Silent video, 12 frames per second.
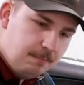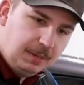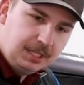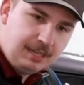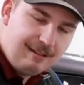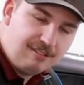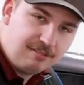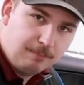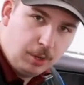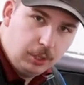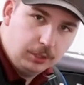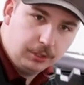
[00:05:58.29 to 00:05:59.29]
But the
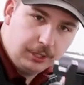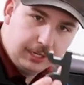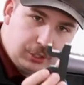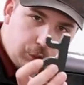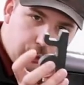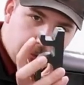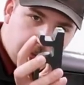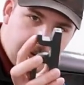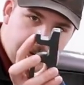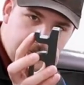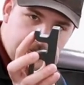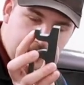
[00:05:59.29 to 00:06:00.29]
smaller and shorter
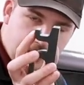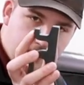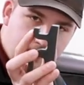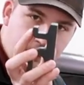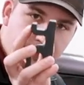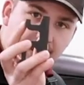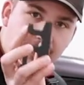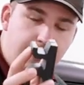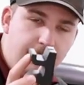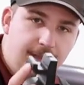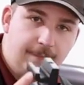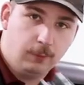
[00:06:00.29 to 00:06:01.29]
end here
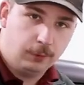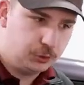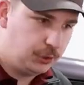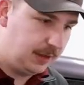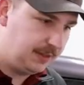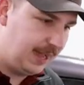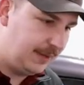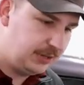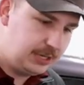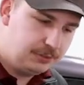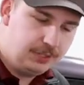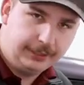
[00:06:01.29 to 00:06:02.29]
can be for trucks that have a
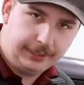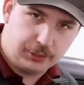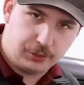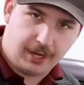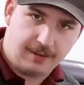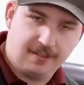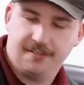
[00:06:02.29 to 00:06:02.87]
utility track